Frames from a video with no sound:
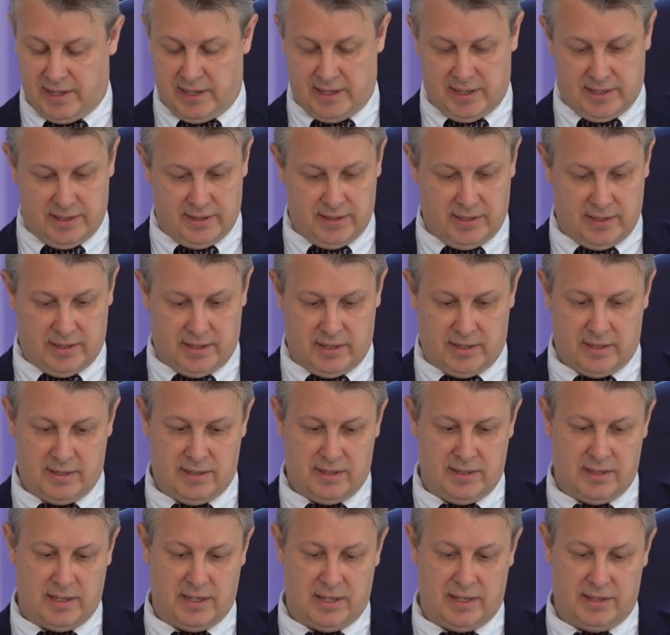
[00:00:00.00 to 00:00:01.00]

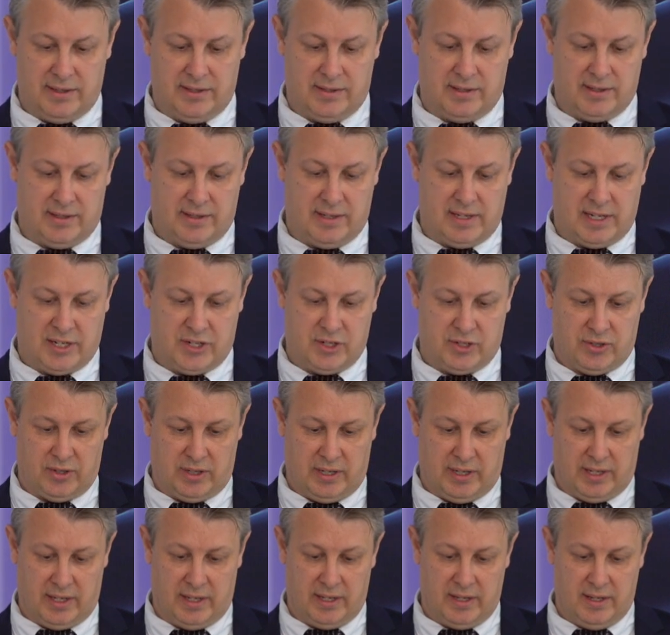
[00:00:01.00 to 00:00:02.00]
And
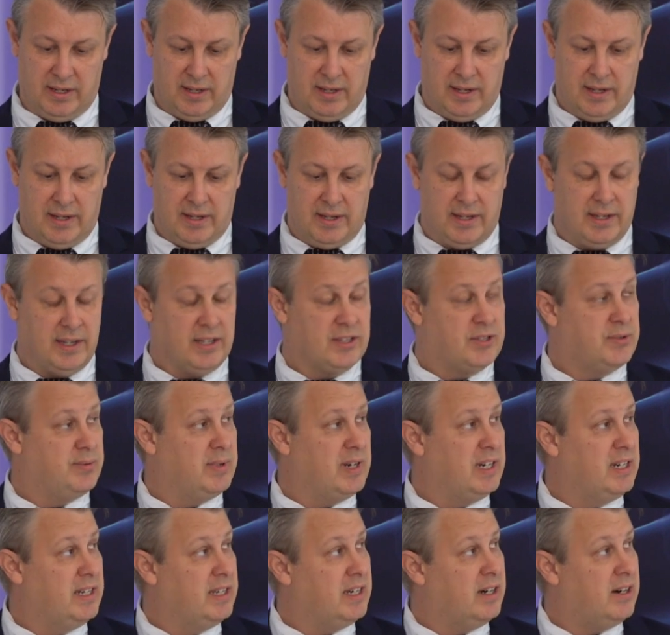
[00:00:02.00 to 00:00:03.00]
actually, it's
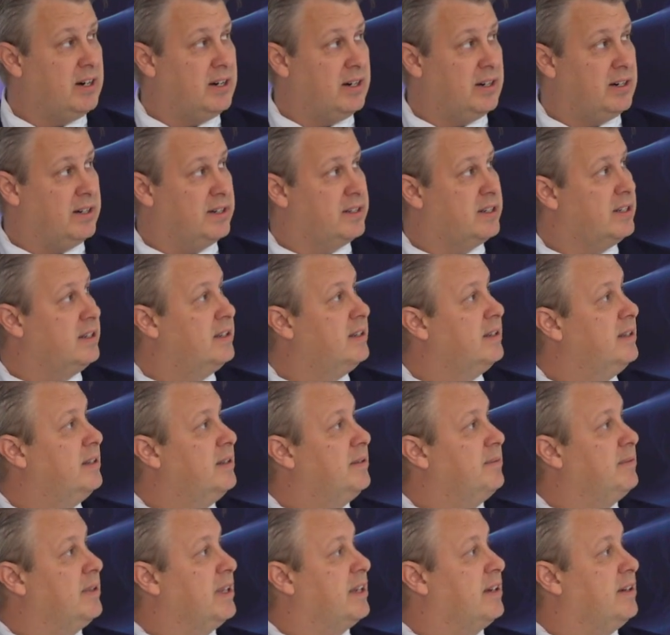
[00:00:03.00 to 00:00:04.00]
really hard
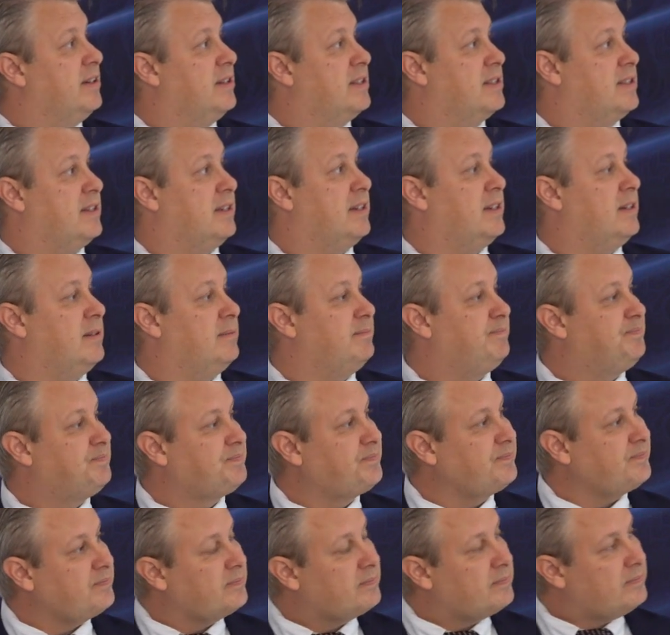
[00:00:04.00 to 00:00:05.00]
because
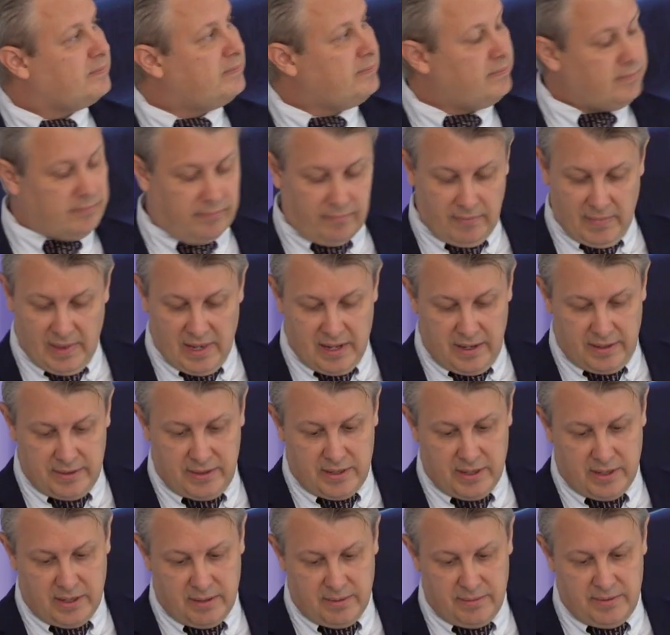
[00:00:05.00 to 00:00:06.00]

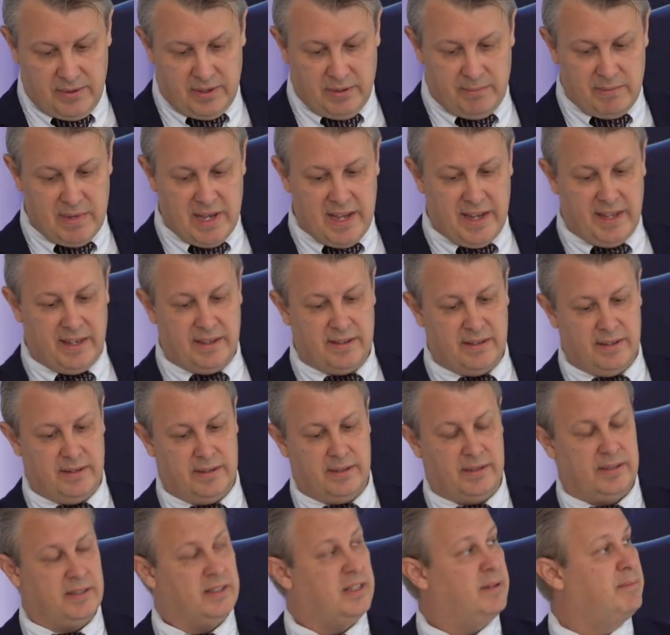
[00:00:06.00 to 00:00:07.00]
the
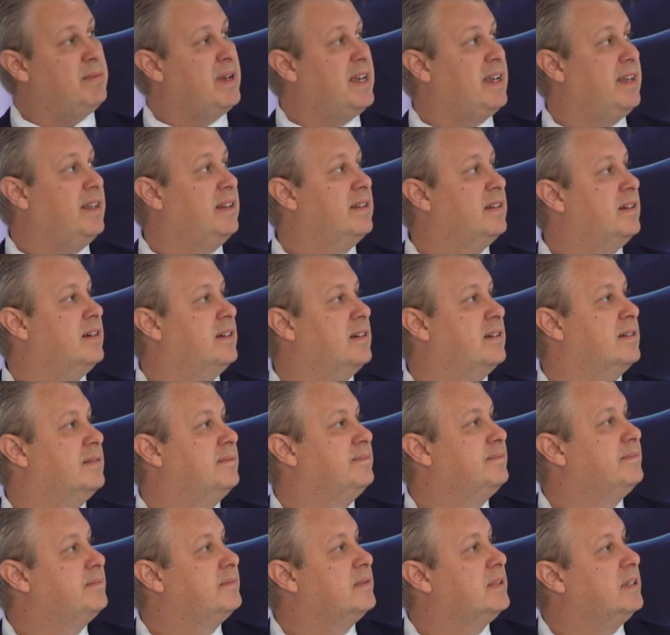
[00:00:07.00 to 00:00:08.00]
main
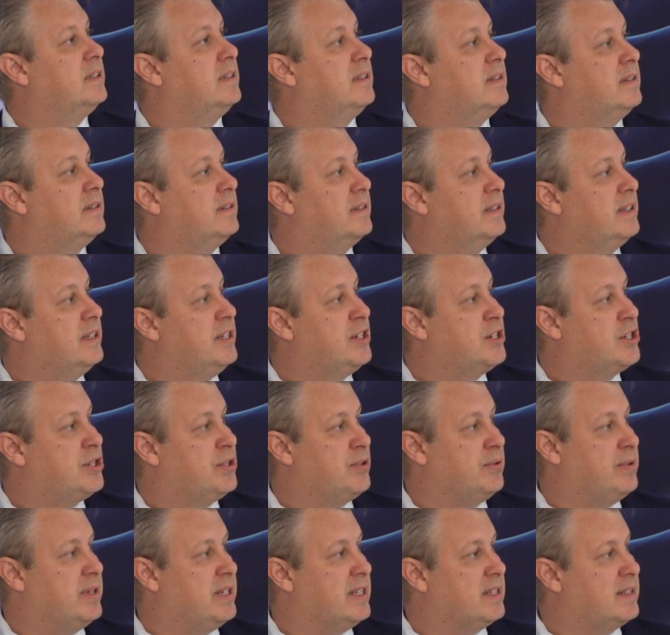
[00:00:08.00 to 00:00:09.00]

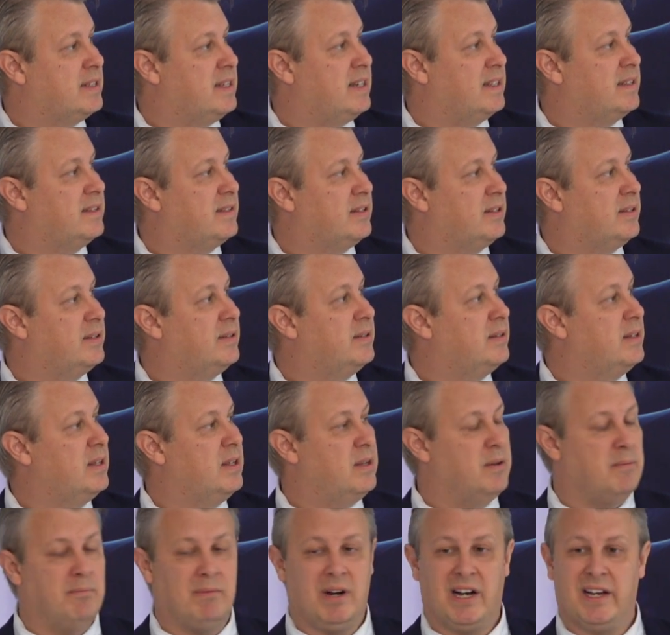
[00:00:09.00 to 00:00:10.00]
issue is that
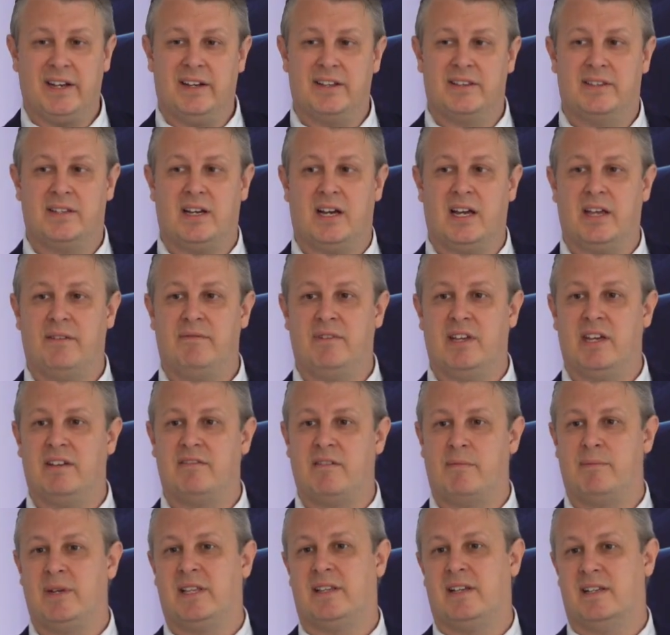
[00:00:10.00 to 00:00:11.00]
by the time we have
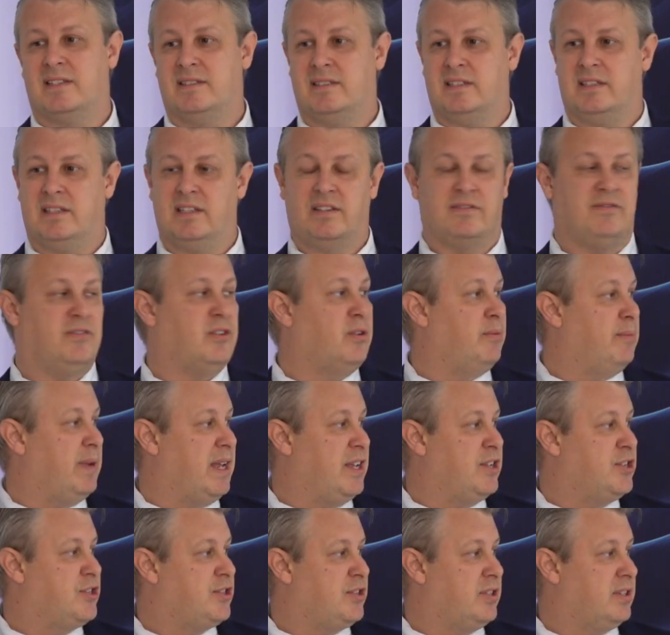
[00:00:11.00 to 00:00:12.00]
a metastatic
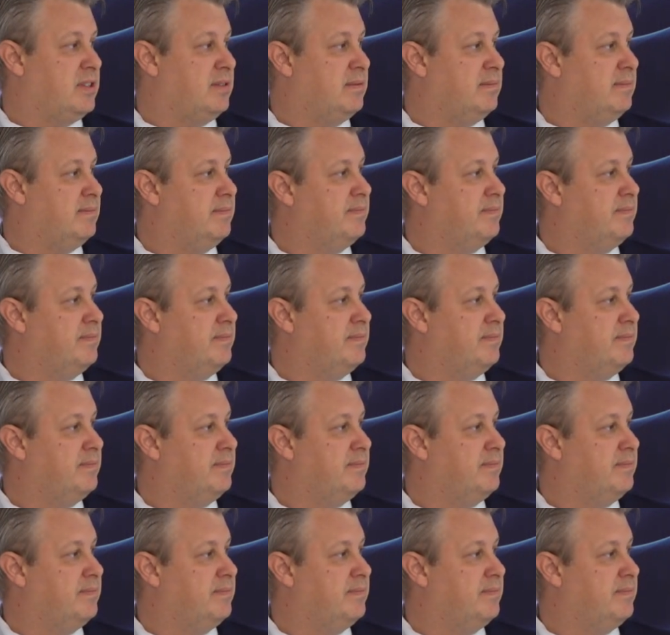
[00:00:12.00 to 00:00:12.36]
formation,